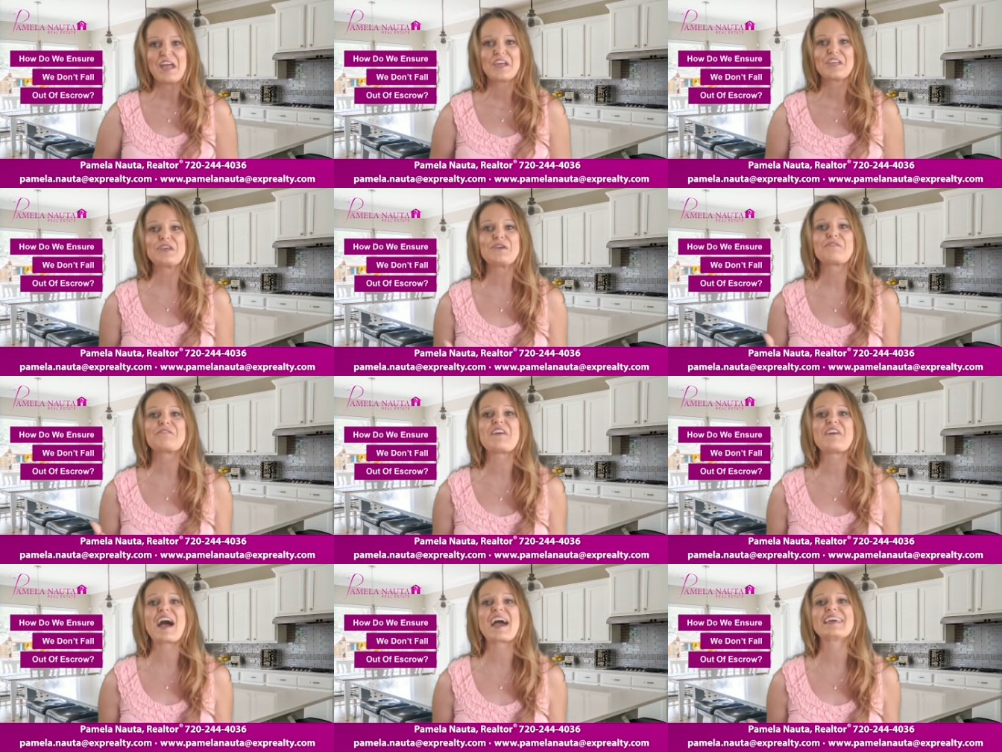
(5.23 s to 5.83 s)

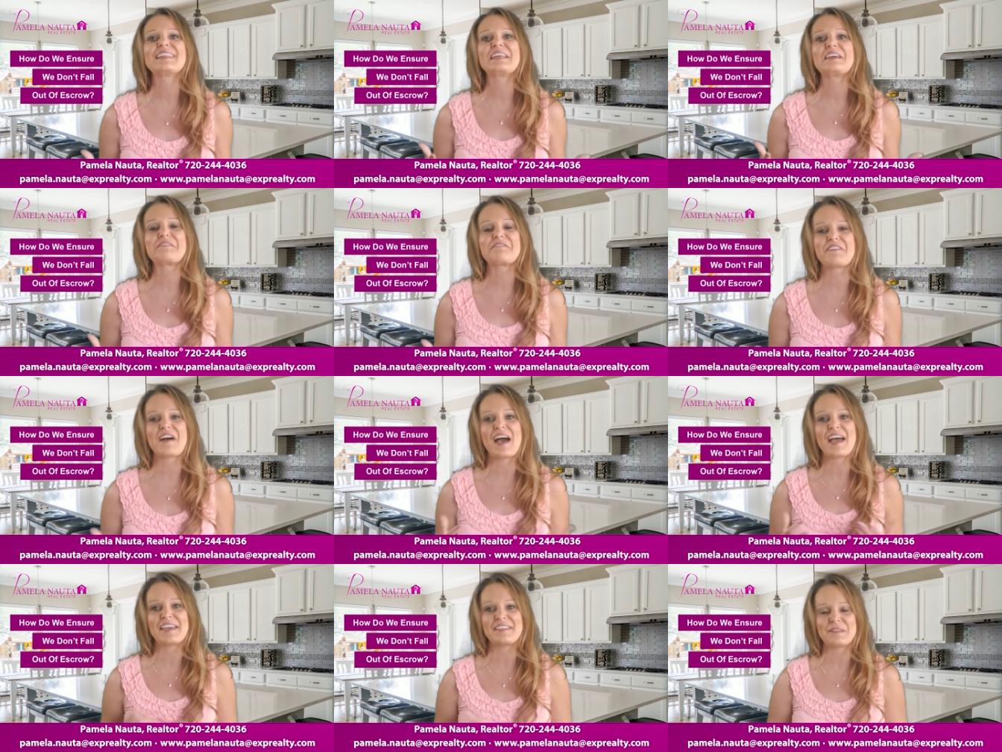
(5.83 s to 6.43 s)
you finally
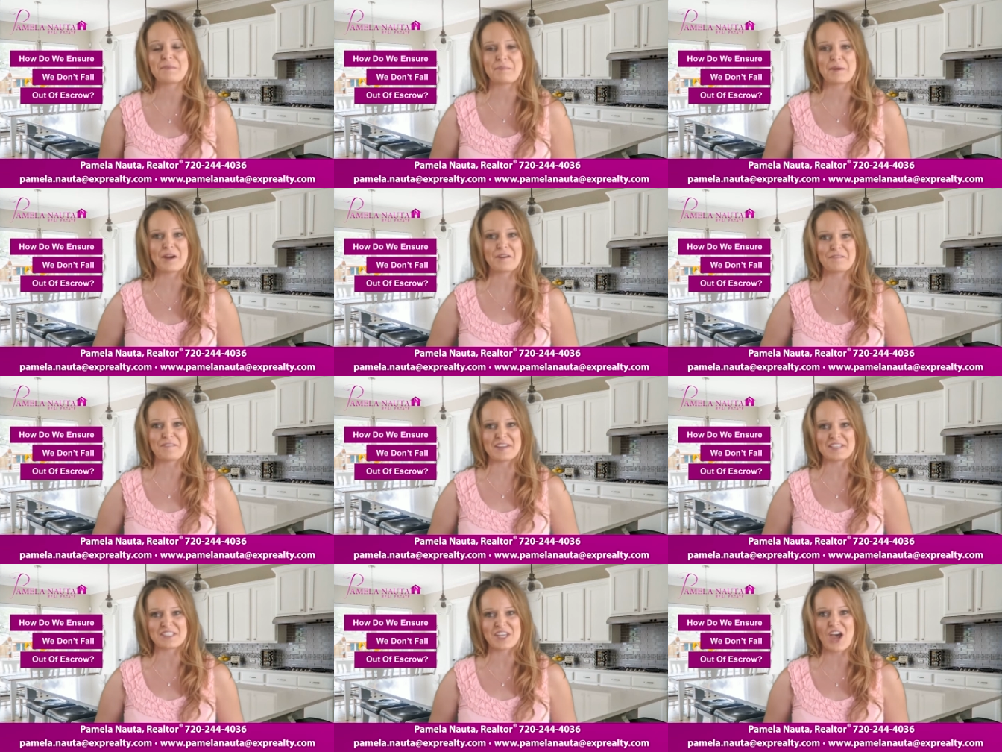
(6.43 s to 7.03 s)
find the
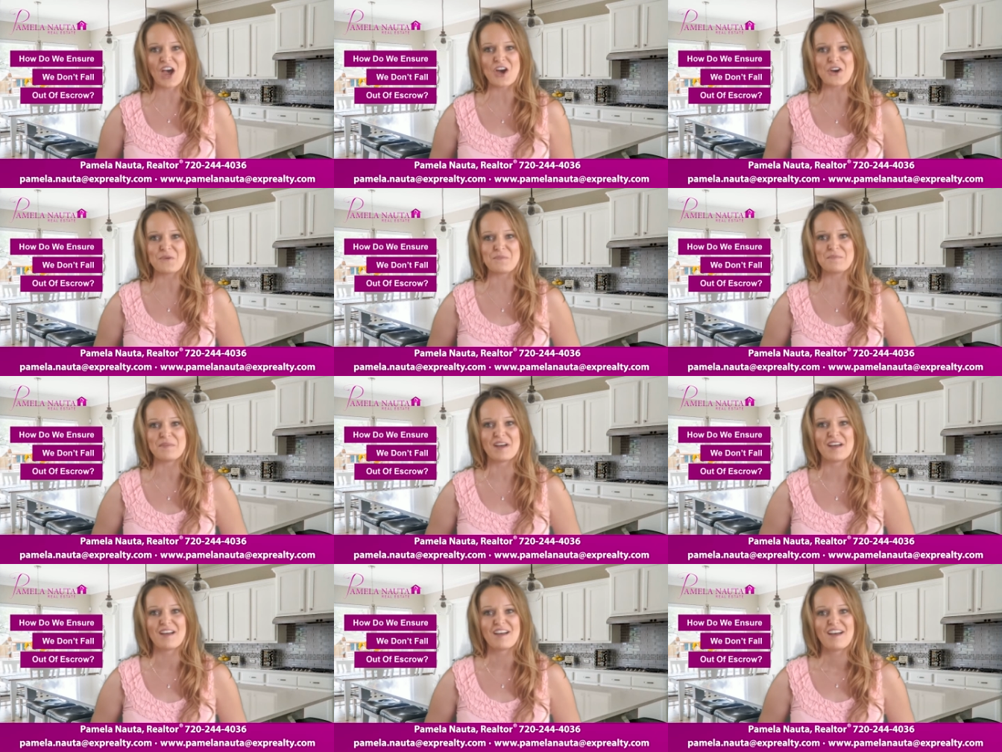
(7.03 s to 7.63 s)
perfect home.